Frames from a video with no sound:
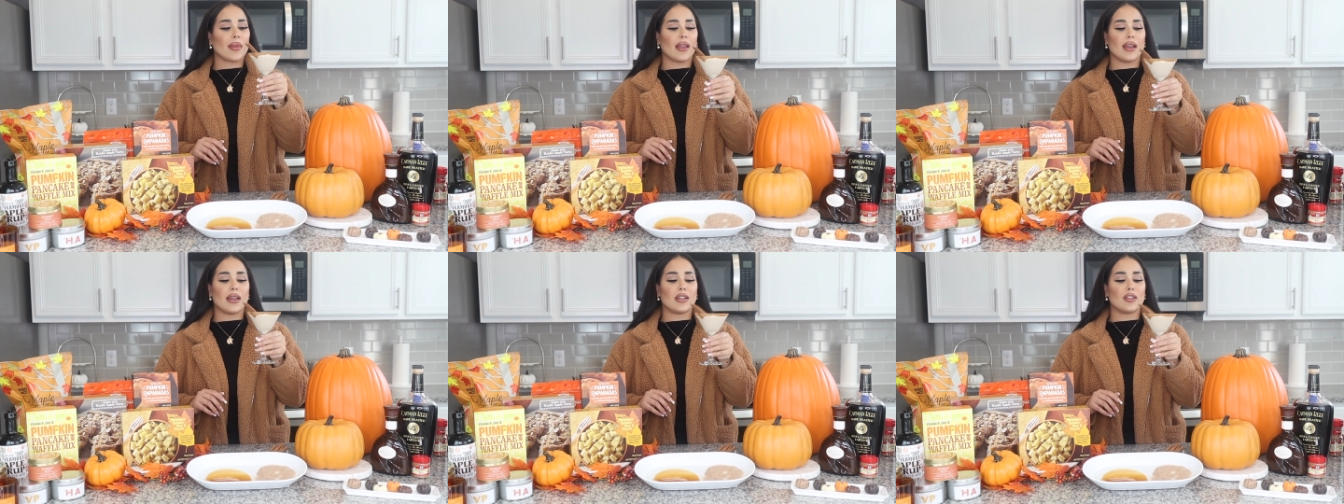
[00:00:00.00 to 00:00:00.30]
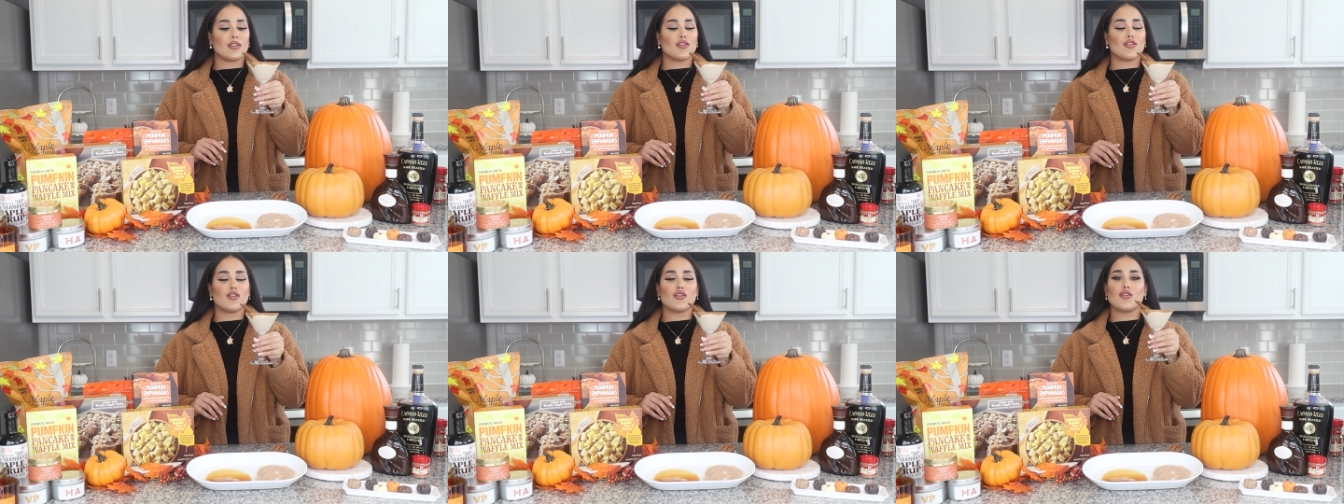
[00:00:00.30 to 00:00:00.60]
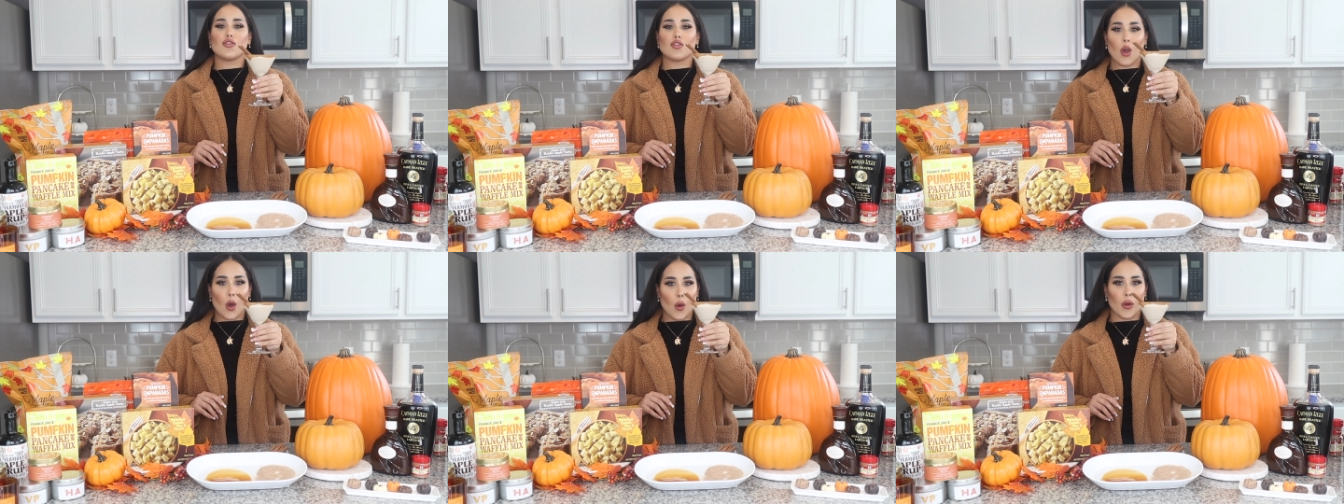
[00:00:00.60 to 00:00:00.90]
It is
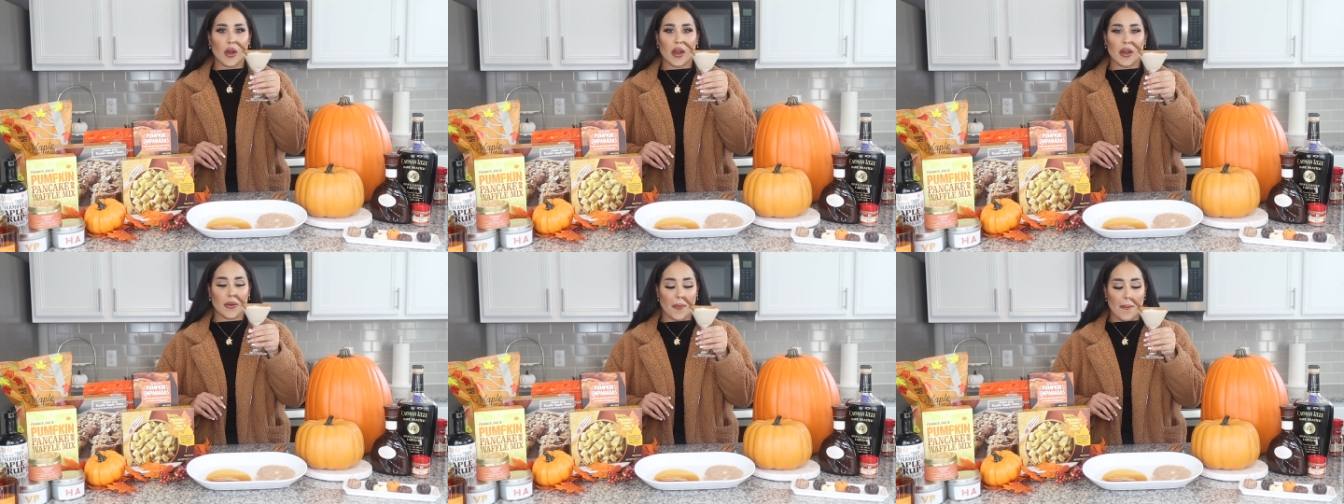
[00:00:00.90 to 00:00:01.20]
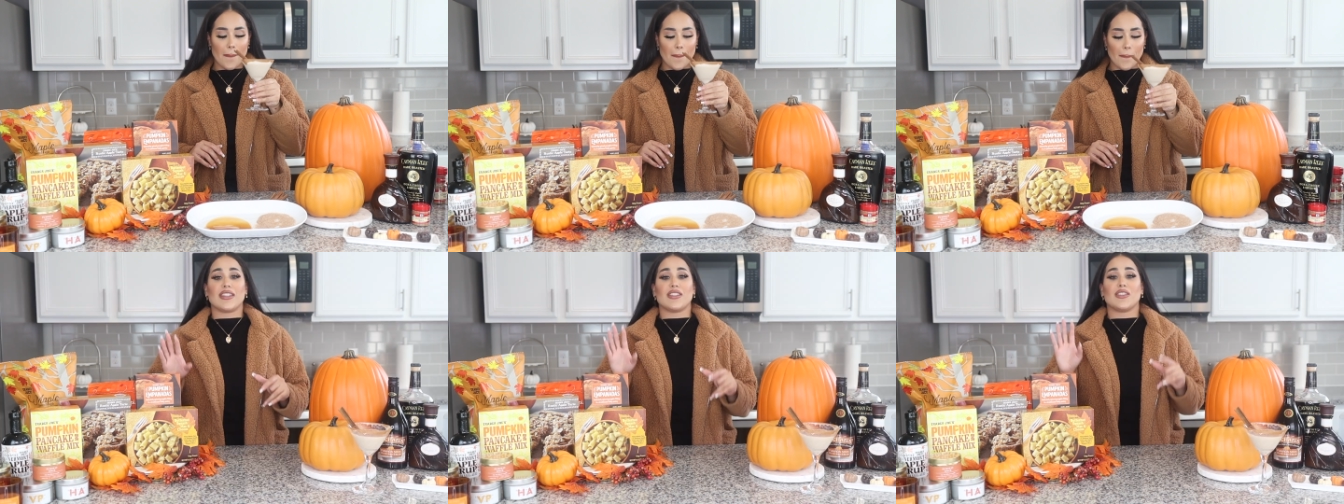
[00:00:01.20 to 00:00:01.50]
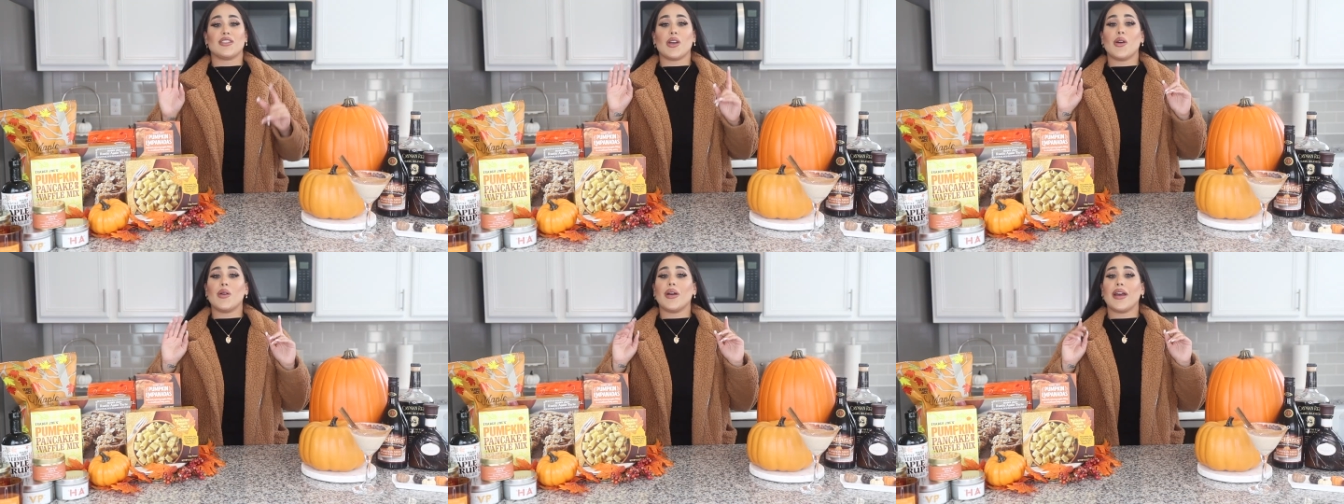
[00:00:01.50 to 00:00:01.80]
so good.
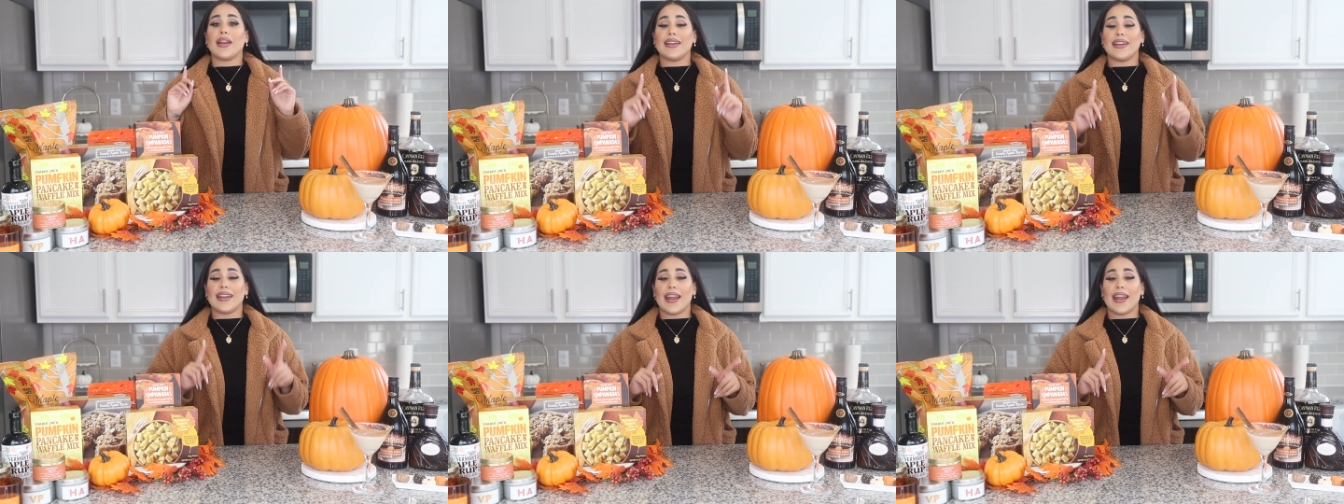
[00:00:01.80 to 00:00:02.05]
So